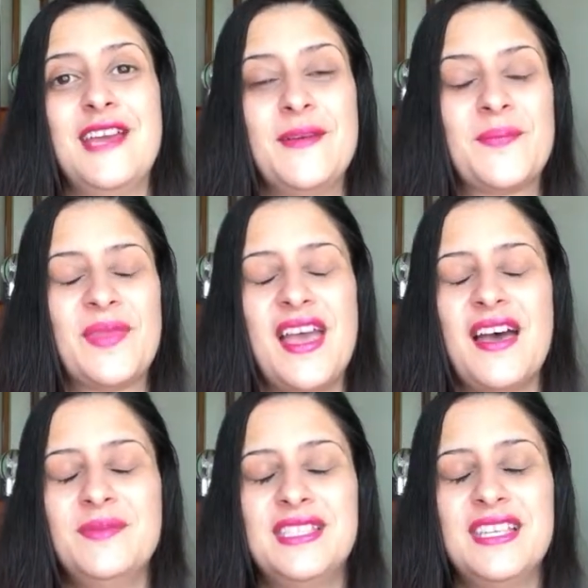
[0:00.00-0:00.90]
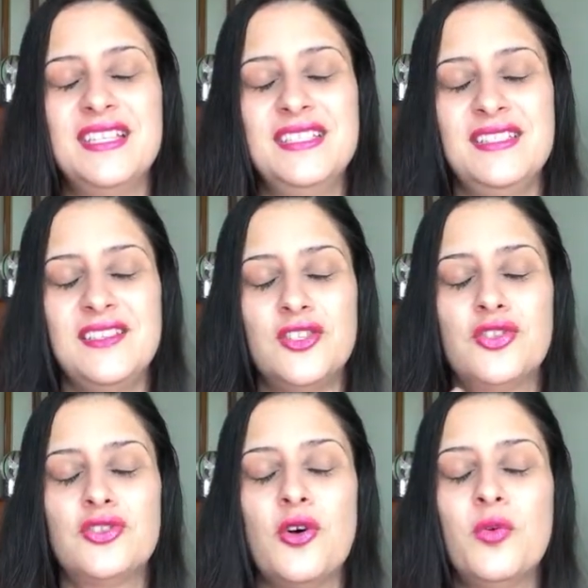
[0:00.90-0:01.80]
right? I'm sending
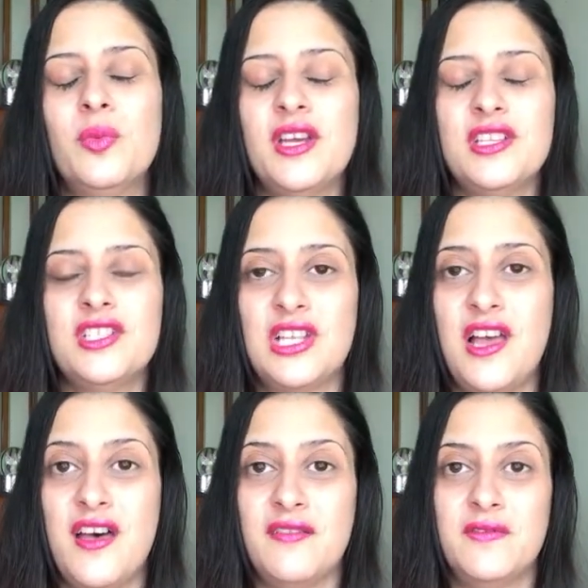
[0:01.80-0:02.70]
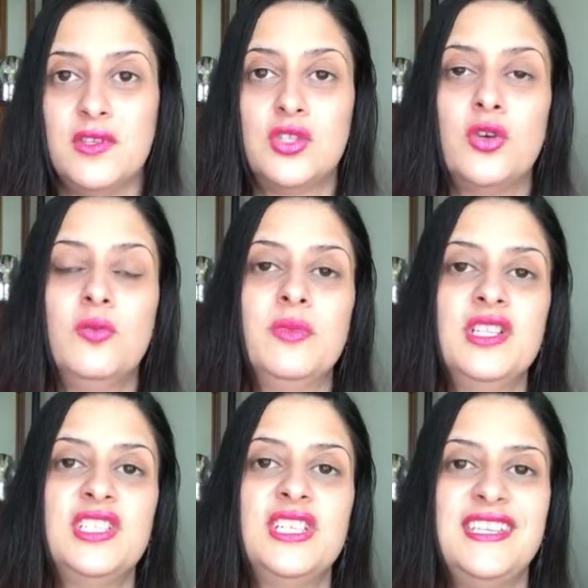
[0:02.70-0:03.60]
so much love, so
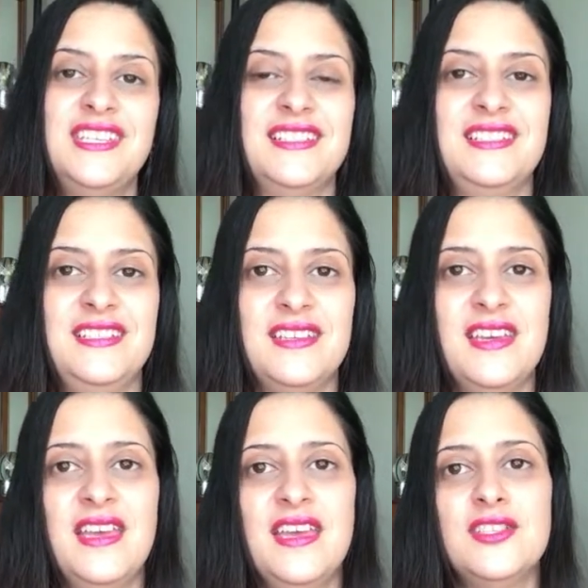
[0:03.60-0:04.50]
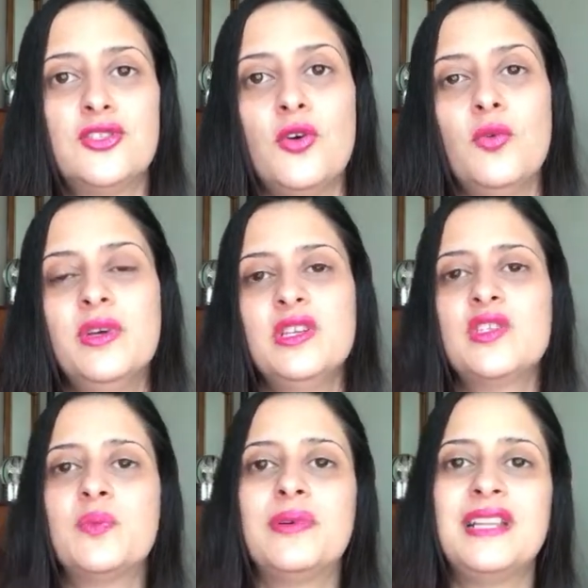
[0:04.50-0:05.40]
much healing, so
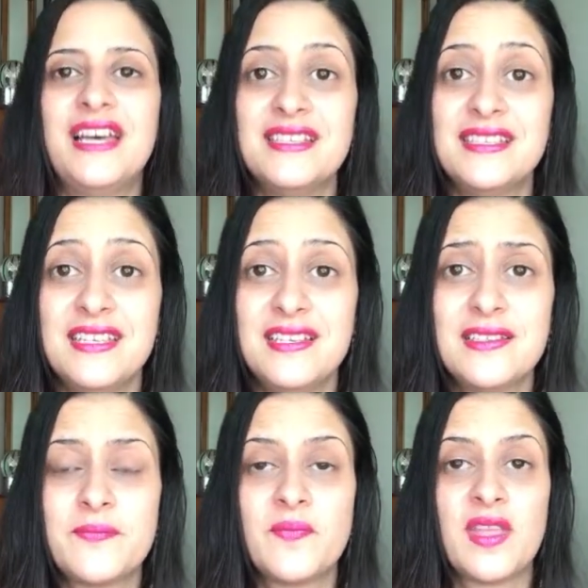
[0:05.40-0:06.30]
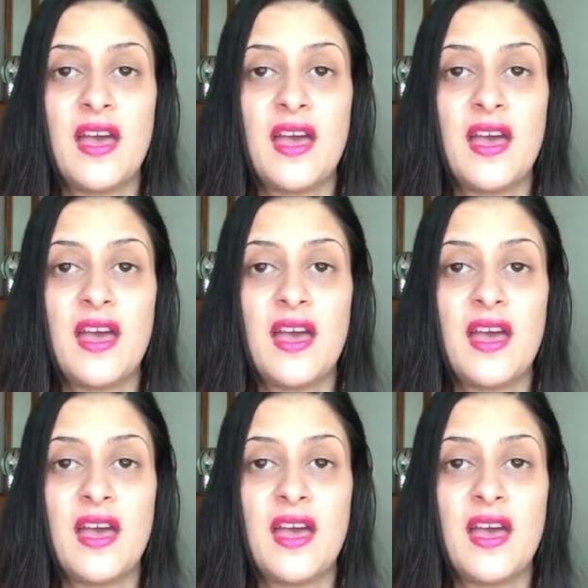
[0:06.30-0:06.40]
much blessings.